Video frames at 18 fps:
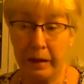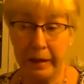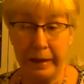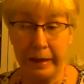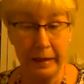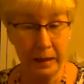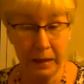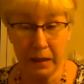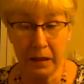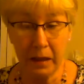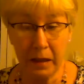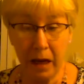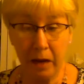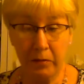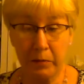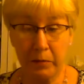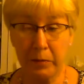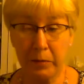Canadian
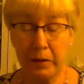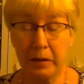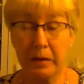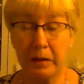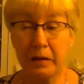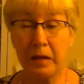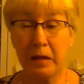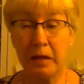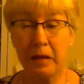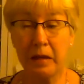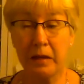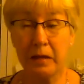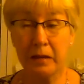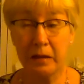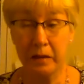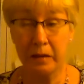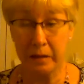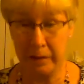government
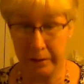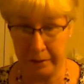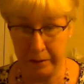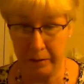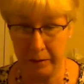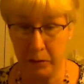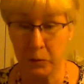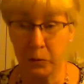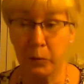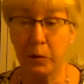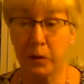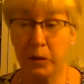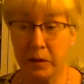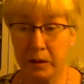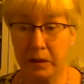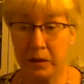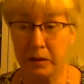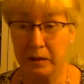and
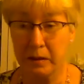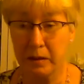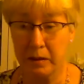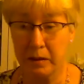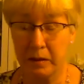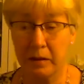workers,